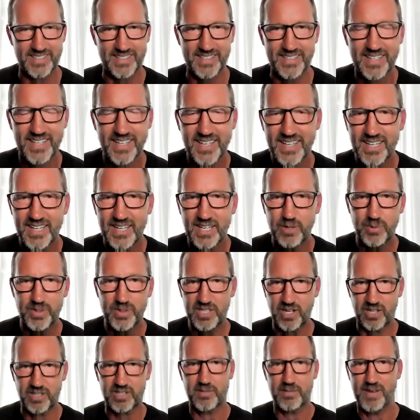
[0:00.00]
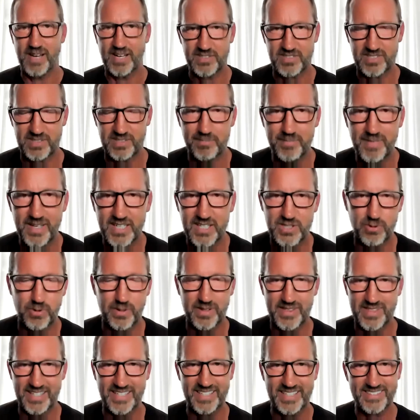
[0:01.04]
and we talk about some
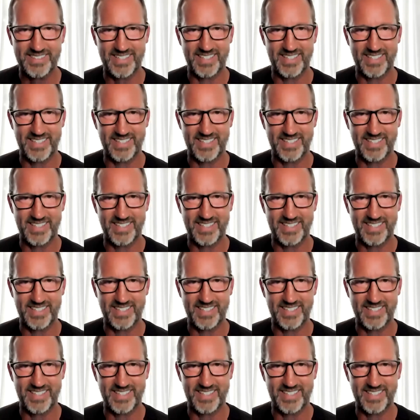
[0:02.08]
ministry things.